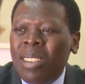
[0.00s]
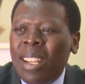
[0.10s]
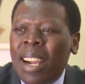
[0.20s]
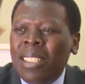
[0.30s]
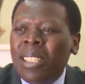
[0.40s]

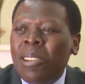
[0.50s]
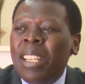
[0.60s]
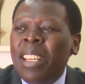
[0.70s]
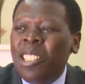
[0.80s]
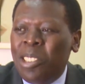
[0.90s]
that has a
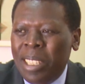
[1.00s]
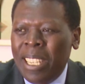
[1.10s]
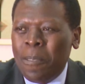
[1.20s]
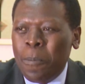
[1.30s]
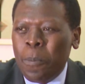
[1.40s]
great history,
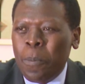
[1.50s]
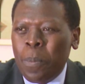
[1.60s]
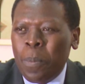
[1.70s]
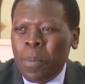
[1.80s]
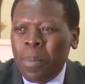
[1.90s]

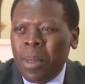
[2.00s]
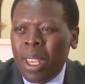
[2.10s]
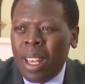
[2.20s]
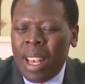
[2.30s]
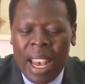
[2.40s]

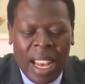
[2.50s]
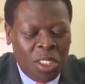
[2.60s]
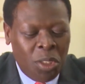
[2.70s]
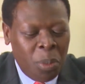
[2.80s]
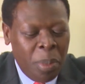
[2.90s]

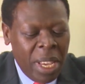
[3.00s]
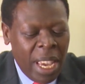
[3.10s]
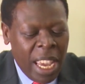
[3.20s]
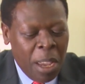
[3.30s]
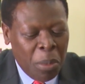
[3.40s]
and to
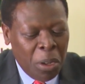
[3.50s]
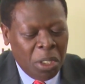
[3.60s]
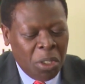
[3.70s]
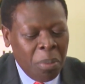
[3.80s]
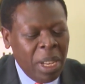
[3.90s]
be able
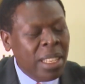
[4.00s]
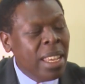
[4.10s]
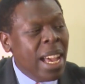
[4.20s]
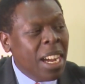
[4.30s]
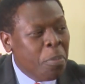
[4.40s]
to meet the
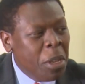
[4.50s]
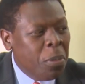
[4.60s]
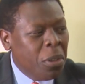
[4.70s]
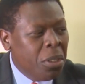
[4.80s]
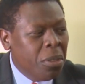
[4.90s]
young
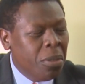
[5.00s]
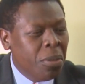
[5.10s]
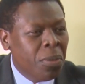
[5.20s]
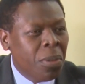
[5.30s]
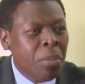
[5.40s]
people
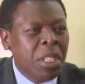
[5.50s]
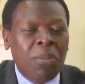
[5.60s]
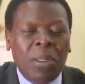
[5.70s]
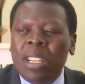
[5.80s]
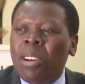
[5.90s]
from
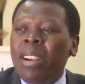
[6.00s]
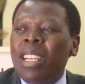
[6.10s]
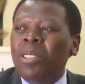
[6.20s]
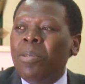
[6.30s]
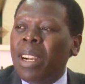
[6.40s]
different
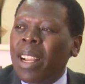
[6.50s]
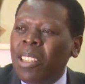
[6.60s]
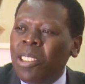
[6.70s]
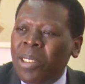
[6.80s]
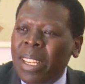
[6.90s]
corners of our
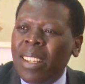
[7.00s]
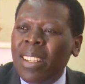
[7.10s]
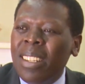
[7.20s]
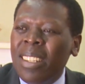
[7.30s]
country